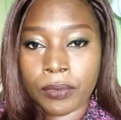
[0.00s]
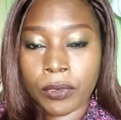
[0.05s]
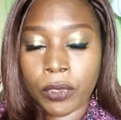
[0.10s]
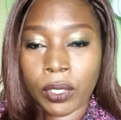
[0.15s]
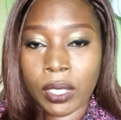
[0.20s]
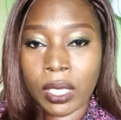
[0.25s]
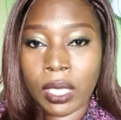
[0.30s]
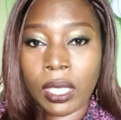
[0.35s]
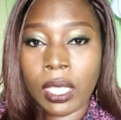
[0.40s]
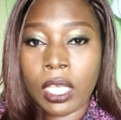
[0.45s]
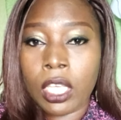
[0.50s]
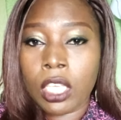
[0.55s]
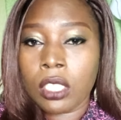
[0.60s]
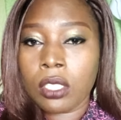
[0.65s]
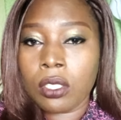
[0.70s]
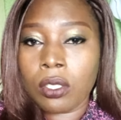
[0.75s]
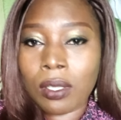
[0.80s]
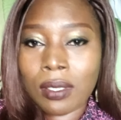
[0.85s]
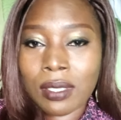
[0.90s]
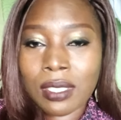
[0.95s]
Okay,
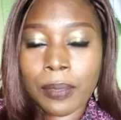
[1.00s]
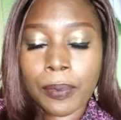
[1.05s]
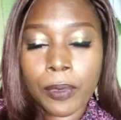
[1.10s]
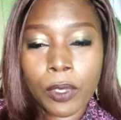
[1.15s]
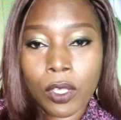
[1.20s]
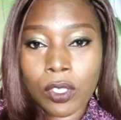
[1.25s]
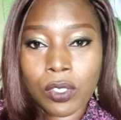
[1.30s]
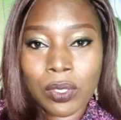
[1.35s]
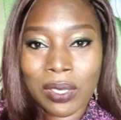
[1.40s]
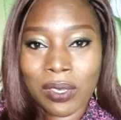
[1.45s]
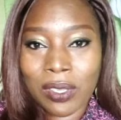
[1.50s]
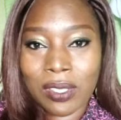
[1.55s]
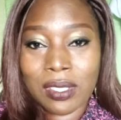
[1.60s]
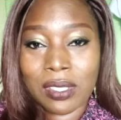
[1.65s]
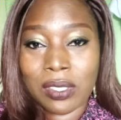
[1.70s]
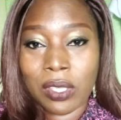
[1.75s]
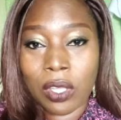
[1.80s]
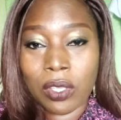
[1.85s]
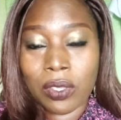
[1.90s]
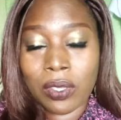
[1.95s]
don't say because you're not
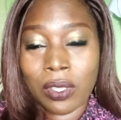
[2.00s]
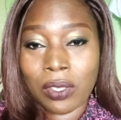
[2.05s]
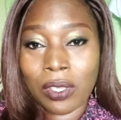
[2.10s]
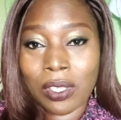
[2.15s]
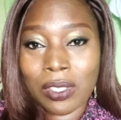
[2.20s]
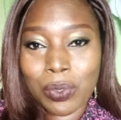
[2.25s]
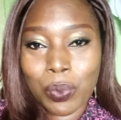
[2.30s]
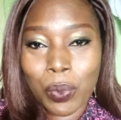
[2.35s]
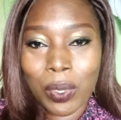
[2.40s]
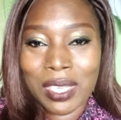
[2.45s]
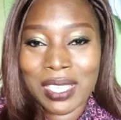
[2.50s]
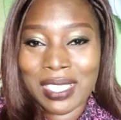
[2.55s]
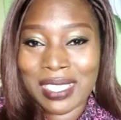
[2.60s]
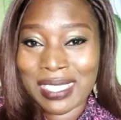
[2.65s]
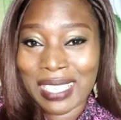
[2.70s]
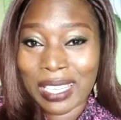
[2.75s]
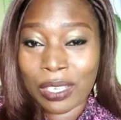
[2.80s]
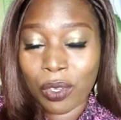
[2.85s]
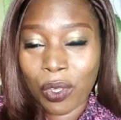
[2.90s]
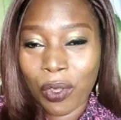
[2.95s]
you're, you're not working
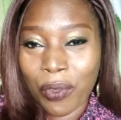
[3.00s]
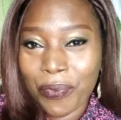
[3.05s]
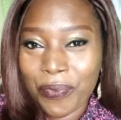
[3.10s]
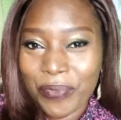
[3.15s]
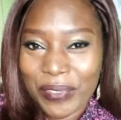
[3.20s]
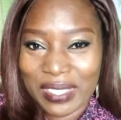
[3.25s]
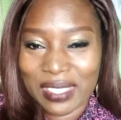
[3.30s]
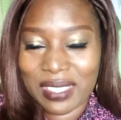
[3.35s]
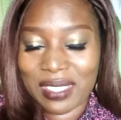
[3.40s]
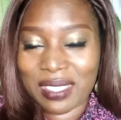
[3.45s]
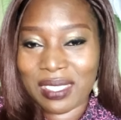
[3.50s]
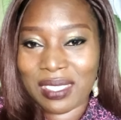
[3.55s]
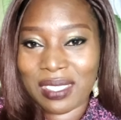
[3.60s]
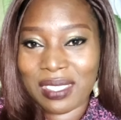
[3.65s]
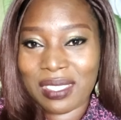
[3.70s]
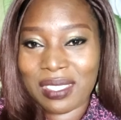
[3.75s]
in an office